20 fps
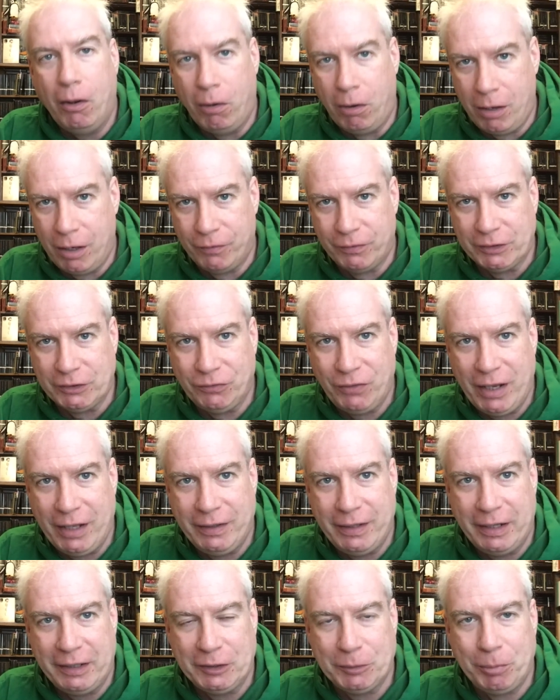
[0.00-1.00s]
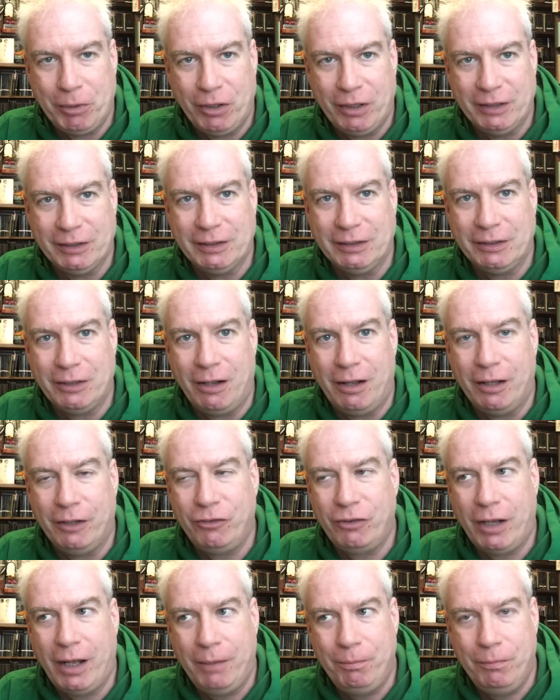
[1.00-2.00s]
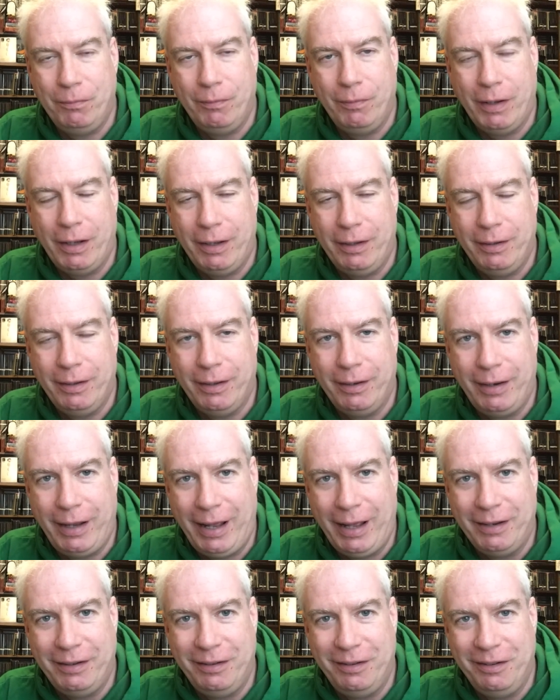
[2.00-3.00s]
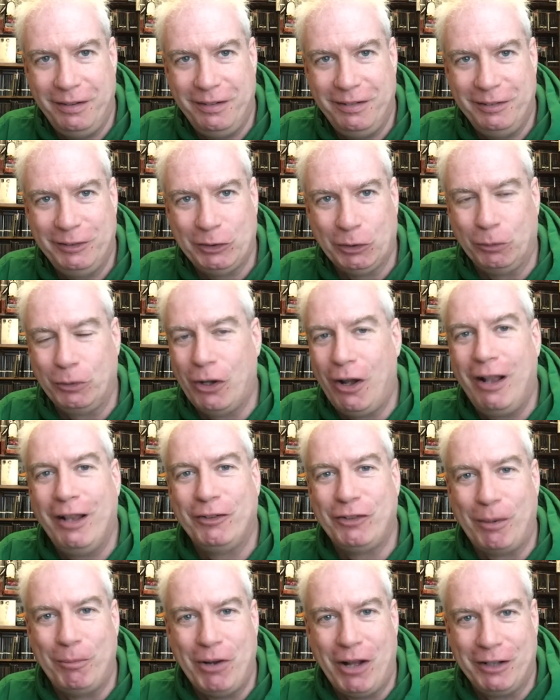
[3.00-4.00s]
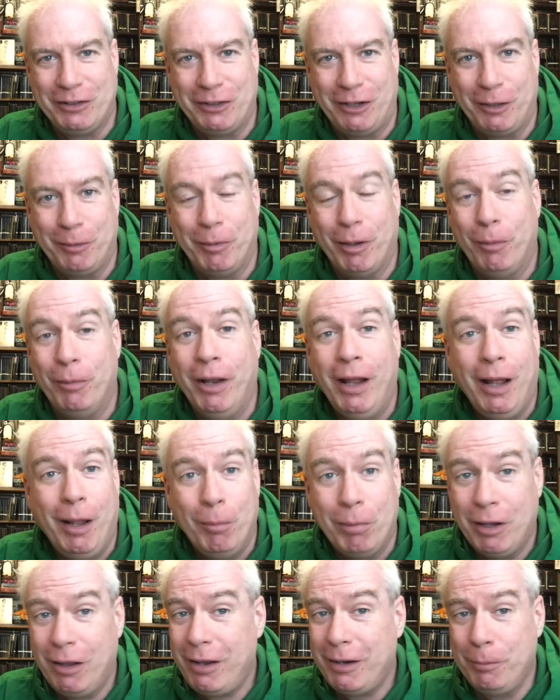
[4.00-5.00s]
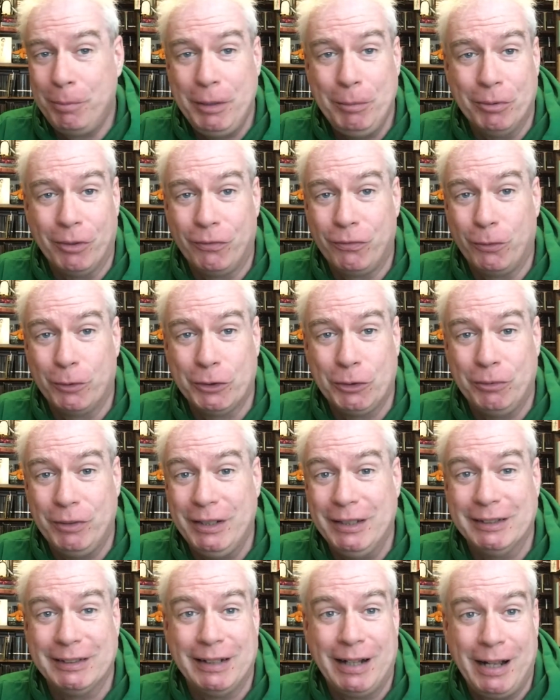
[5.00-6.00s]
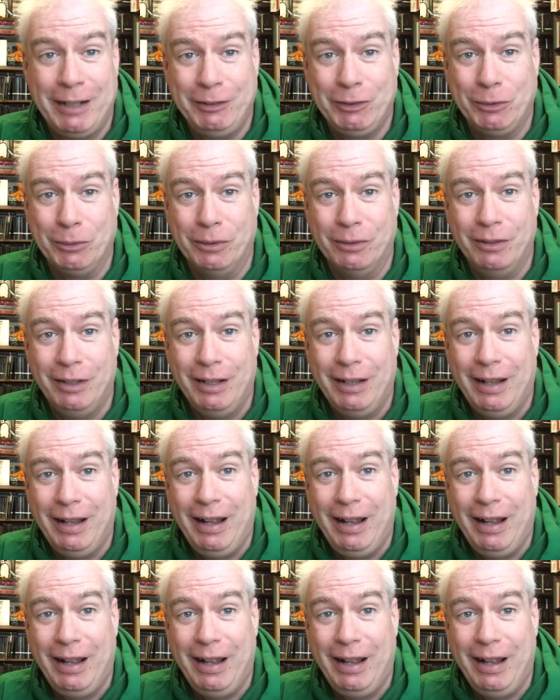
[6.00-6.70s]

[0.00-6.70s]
All of us have had that experience in college. I'm, uh, and so college I'm not talking about, but a lot of people are forced to read this in high school.